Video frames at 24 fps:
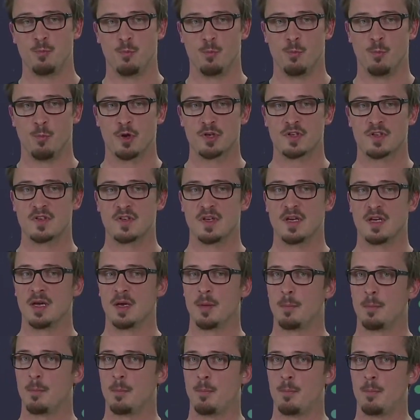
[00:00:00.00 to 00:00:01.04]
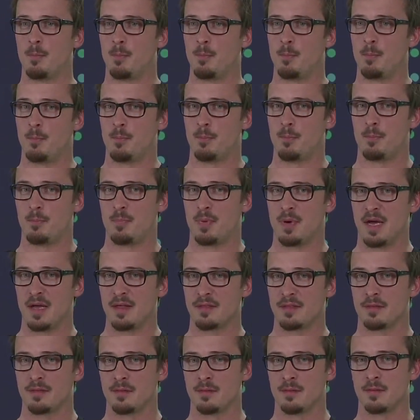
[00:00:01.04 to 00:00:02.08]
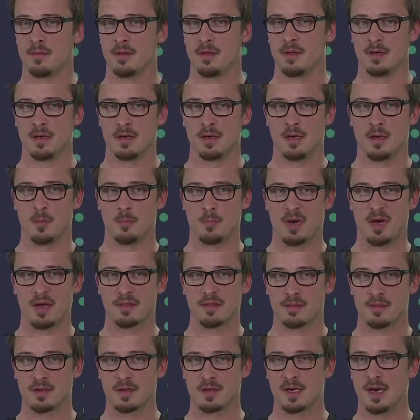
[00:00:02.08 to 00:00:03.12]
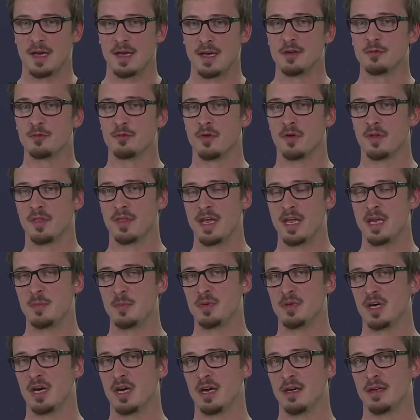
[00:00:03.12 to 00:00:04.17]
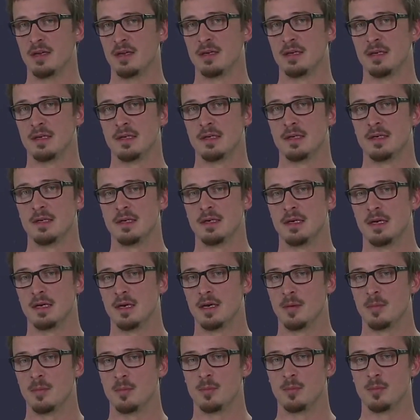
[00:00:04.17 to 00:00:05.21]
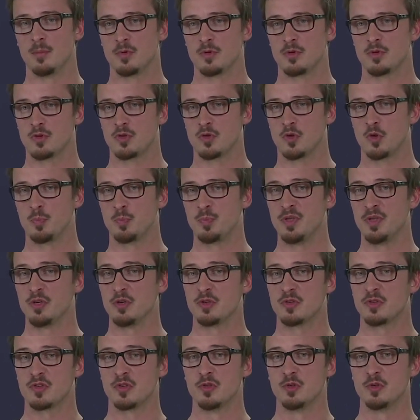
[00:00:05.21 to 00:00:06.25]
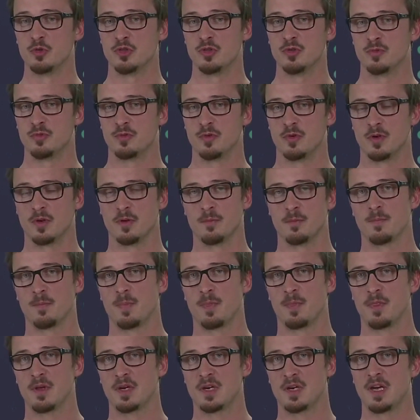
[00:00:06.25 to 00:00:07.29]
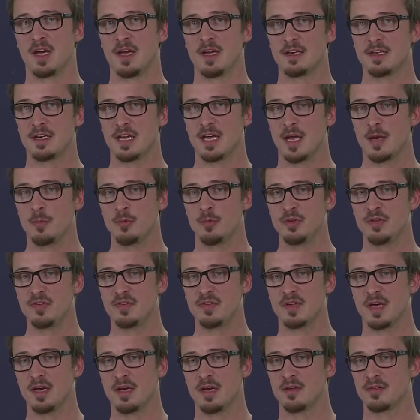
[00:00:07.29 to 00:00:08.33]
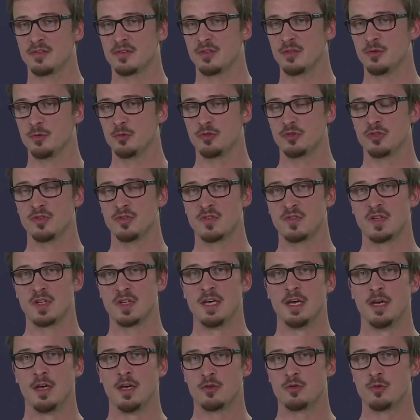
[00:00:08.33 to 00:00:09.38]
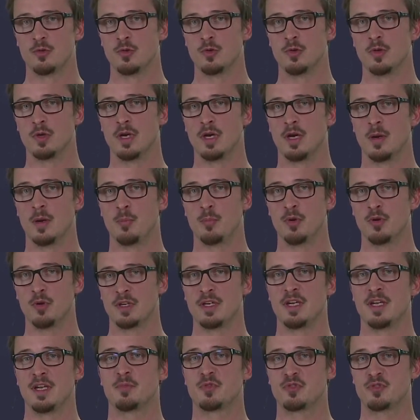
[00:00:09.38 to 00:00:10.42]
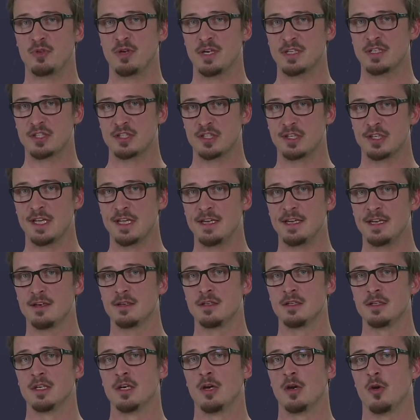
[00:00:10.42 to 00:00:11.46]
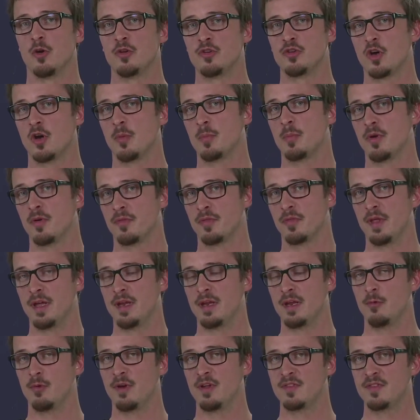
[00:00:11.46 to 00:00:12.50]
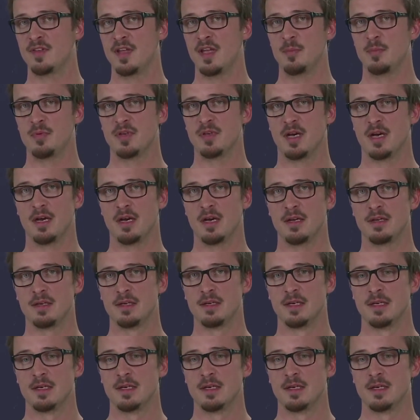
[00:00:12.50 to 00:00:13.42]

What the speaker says: what a Python client for the API could be a good solution for. The client libraries are solutions to put an abstraction layer on top of the REST API